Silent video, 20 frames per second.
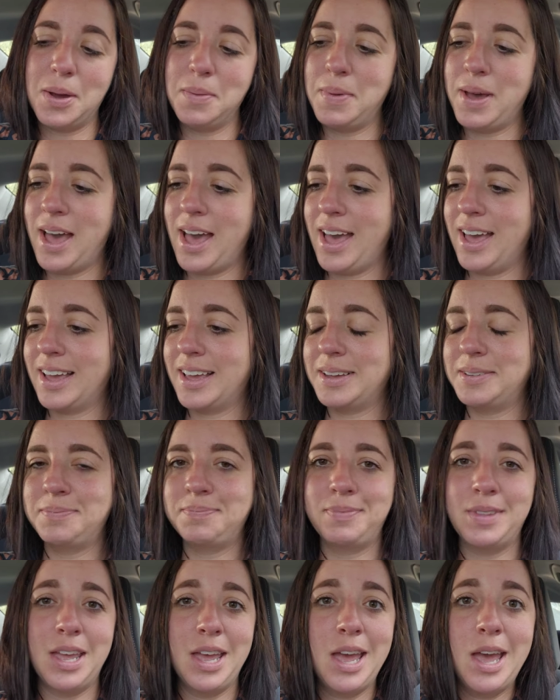go back.
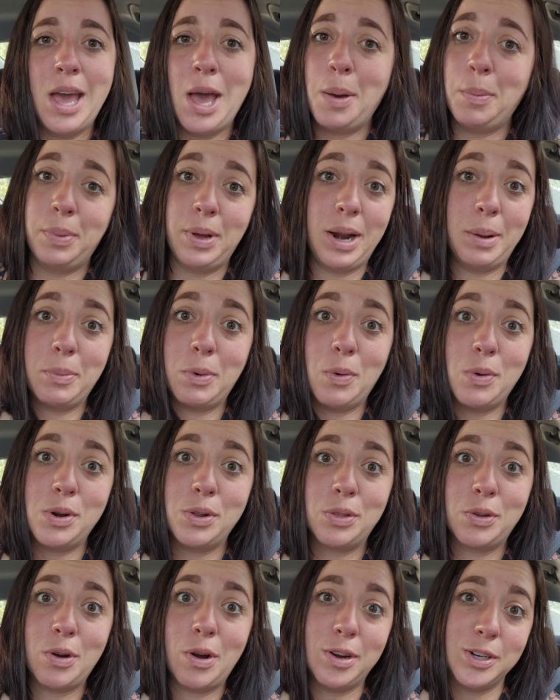But I'm going
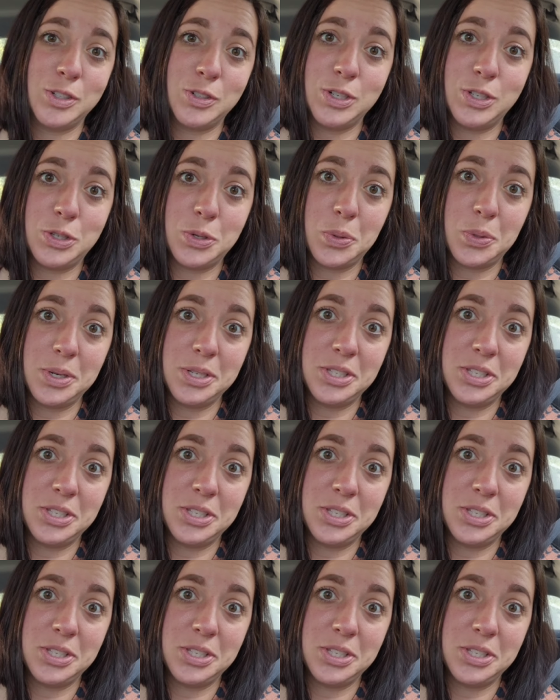to the grocery store